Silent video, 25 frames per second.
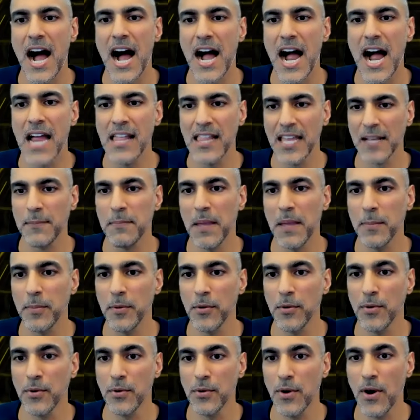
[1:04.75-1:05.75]
I like people
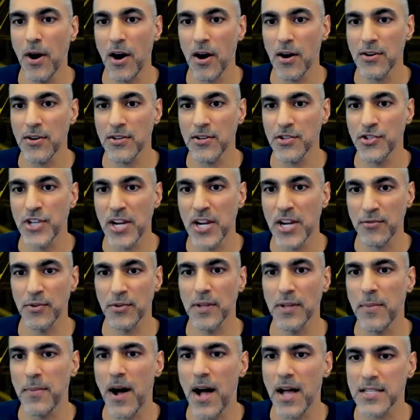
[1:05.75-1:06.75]
who are
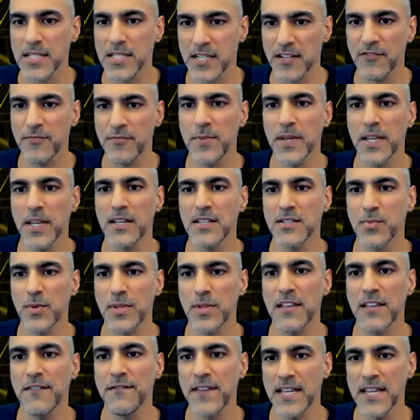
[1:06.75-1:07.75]
generally positive because when
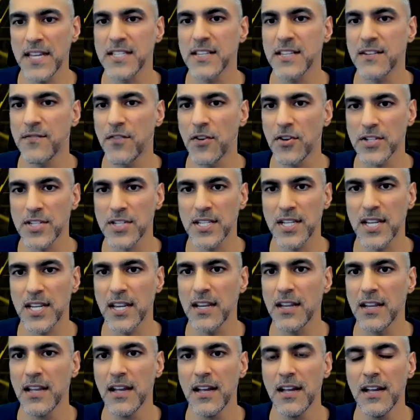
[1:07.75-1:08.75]
they face
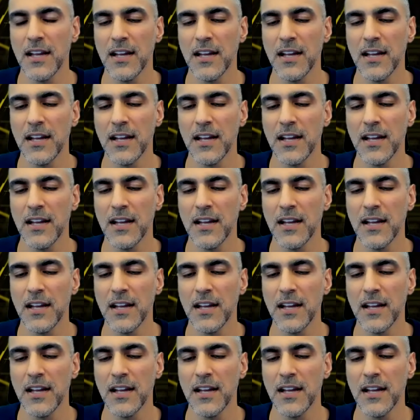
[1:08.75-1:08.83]
adversity,